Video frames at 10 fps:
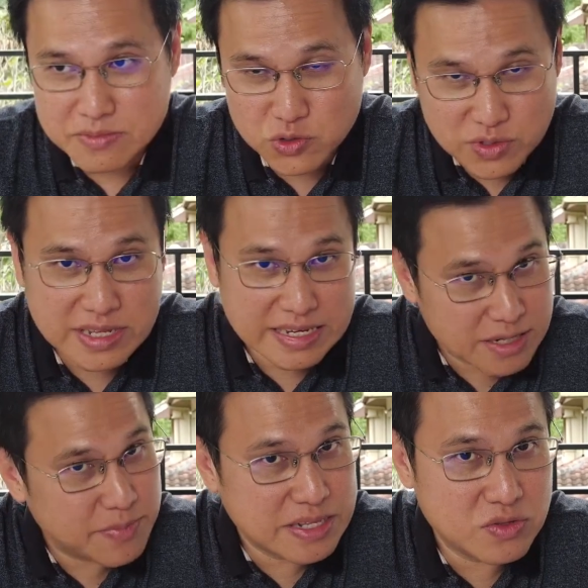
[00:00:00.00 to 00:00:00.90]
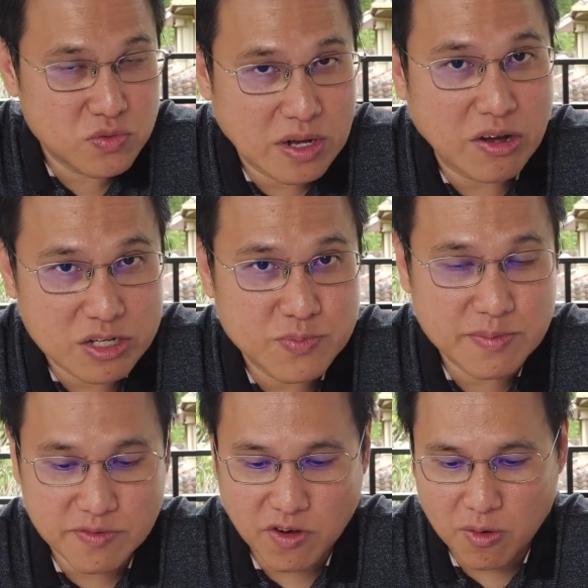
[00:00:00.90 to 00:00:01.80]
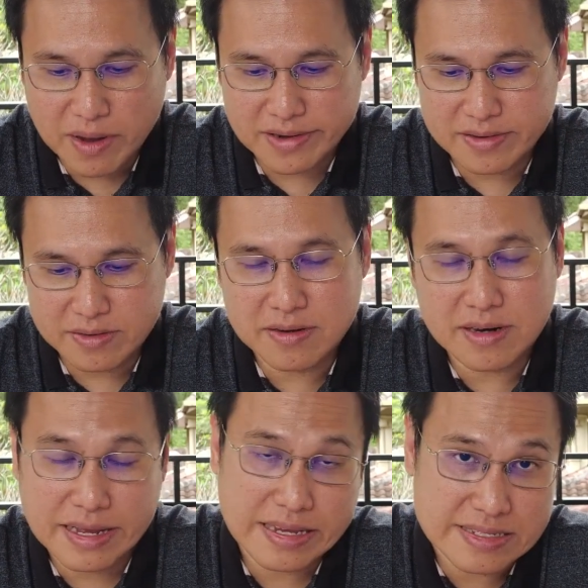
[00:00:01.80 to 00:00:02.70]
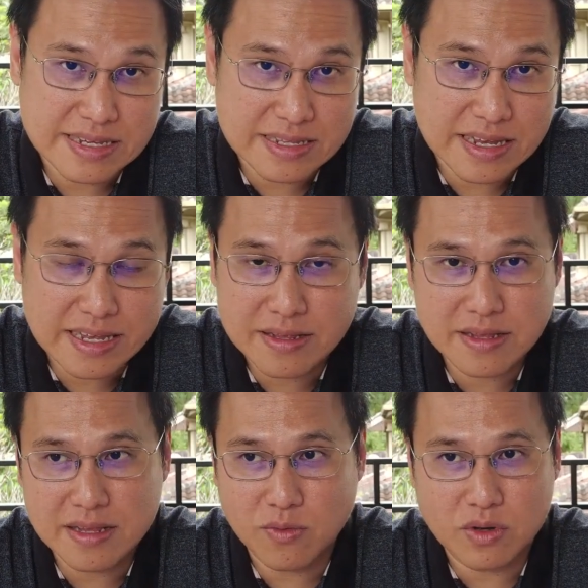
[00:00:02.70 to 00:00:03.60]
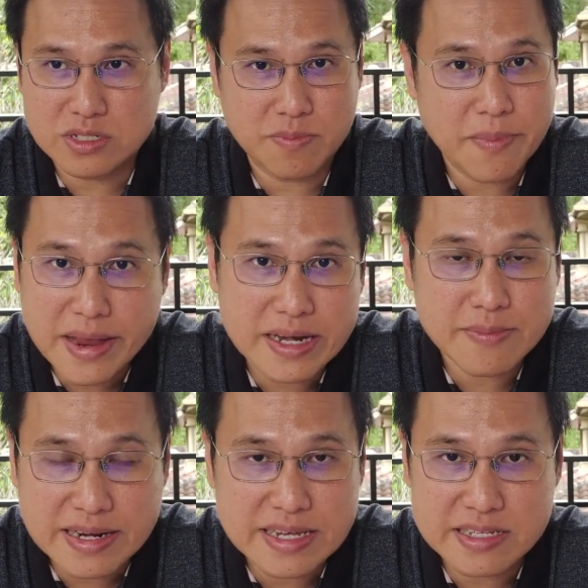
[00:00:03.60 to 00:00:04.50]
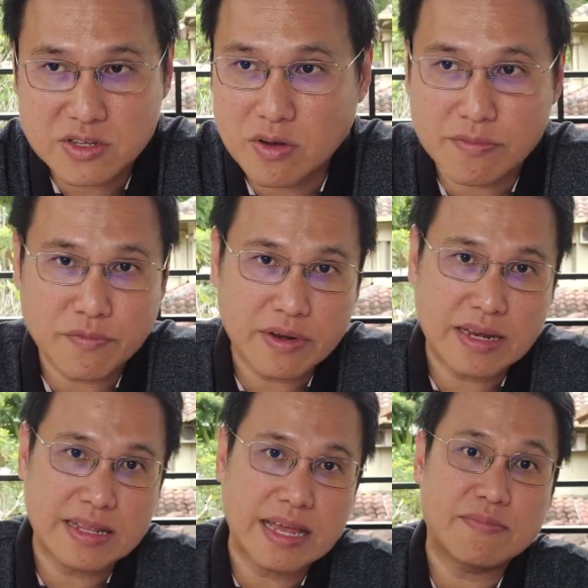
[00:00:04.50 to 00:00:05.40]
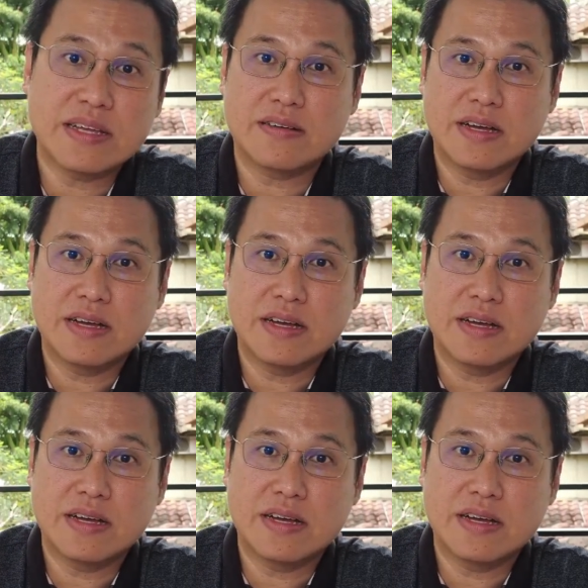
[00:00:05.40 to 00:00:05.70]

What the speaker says: children actually been to a hot spring before, but like I said again, there was many years ago. At that time they are